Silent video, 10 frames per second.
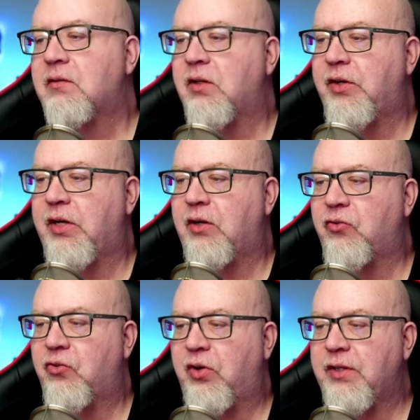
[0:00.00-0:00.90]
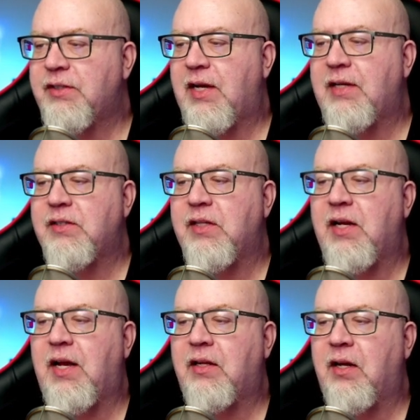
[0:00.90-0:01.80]
So you can control the size of the
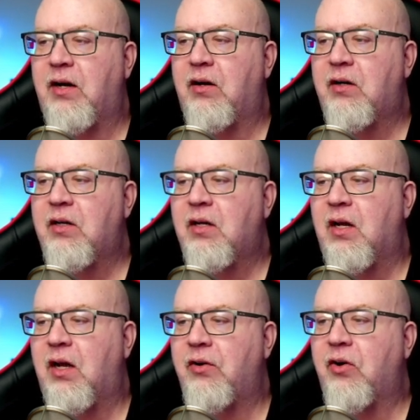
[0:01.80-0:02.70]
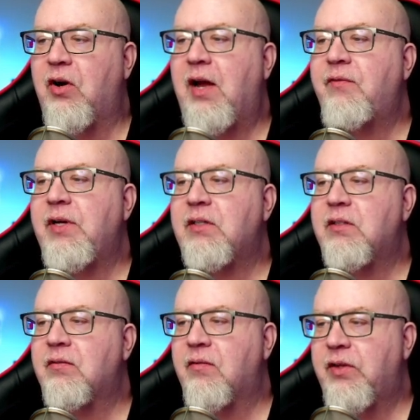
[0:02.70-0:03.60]
deck there. Under
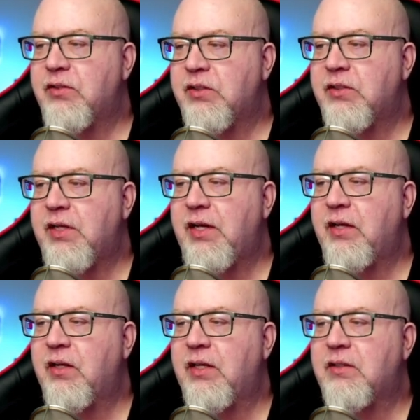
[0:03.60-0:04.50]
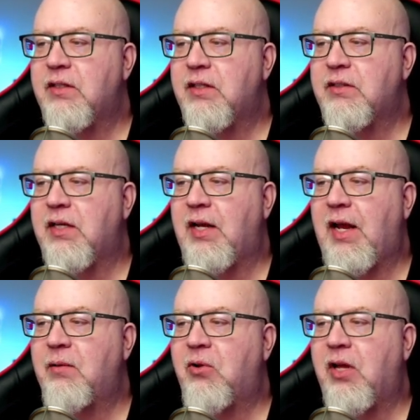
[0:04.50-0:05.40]
graphics, there's this thing that says
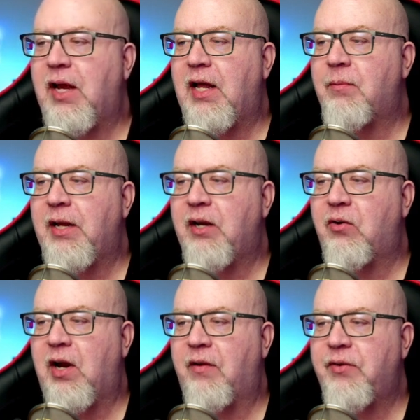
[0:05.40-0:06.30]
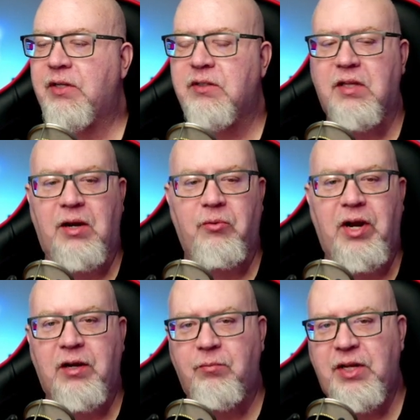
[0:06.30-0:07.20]
enable animated graphics. They
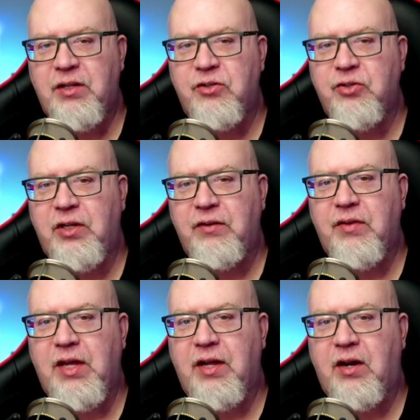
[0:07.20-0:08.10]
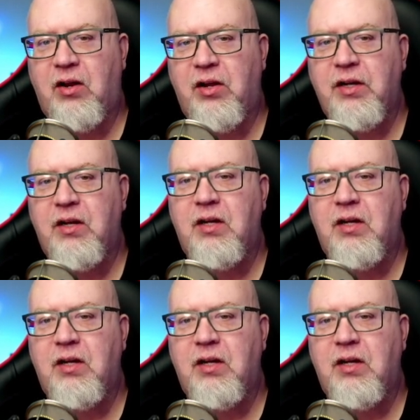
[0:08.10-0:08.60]
recommend that you leave that on